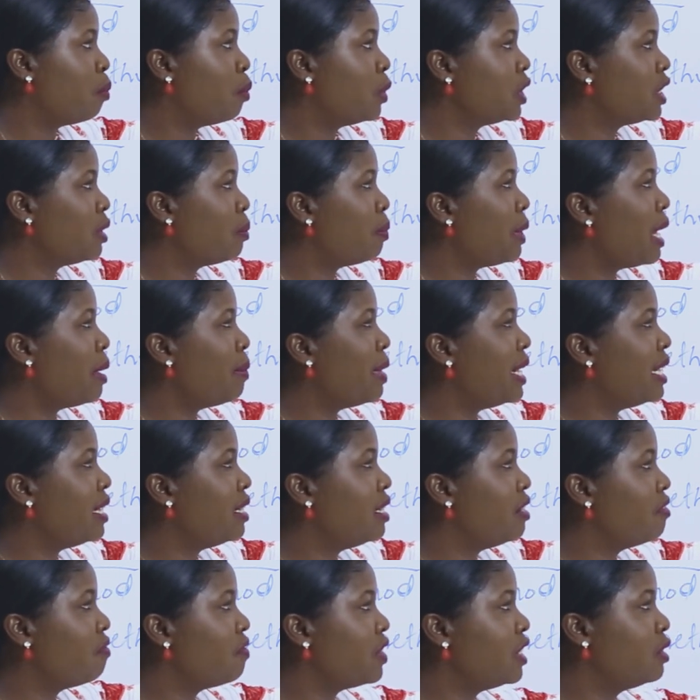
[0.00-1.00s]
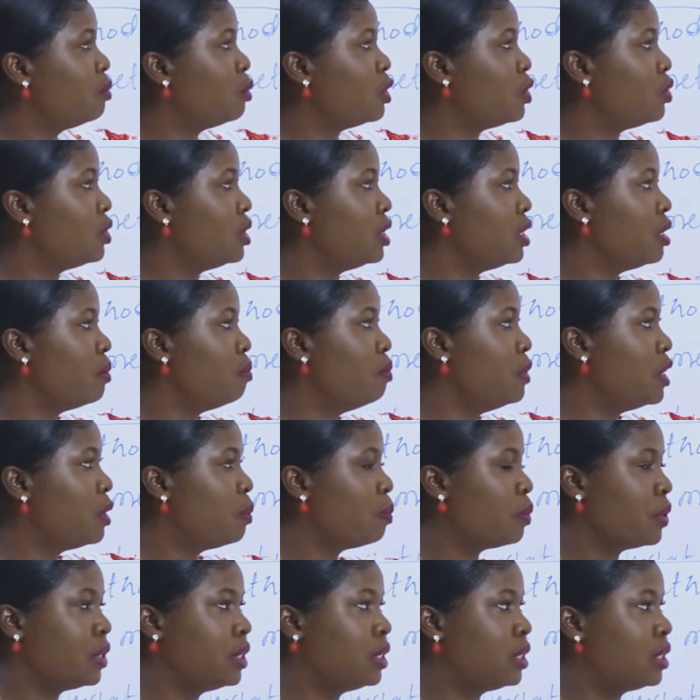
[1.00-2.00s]
multiply by the difference between the
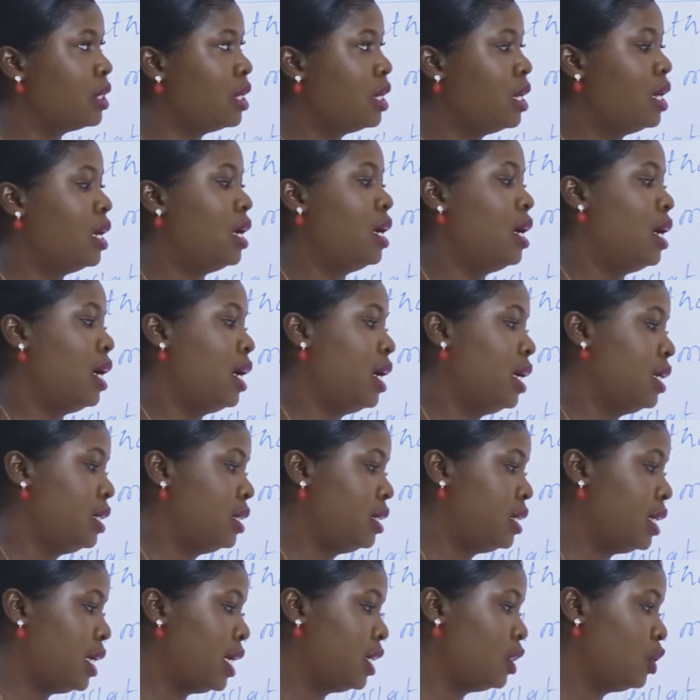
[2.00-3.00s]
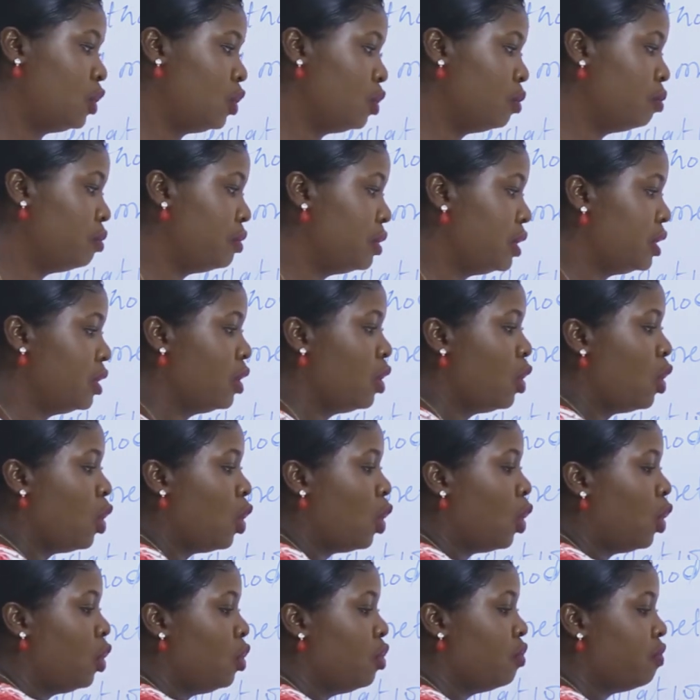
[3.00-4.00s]
midpoint and the assumed mean,
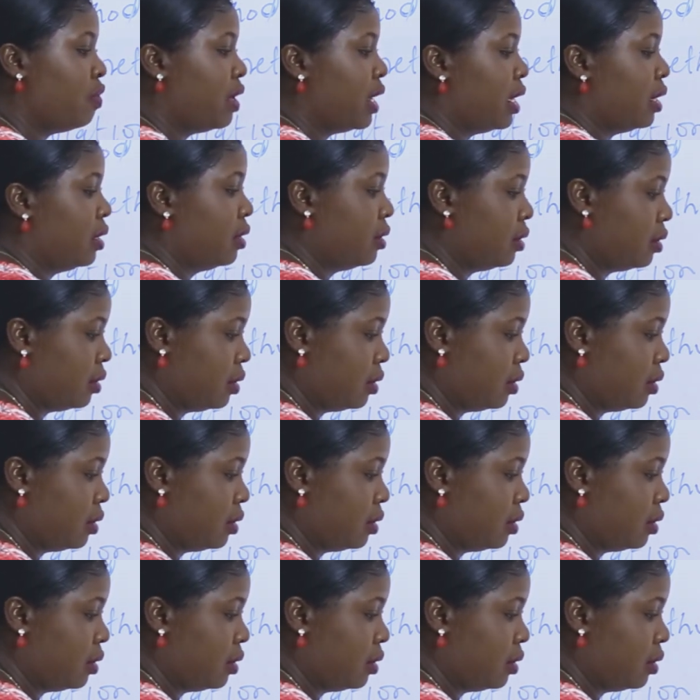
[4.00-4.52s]
all over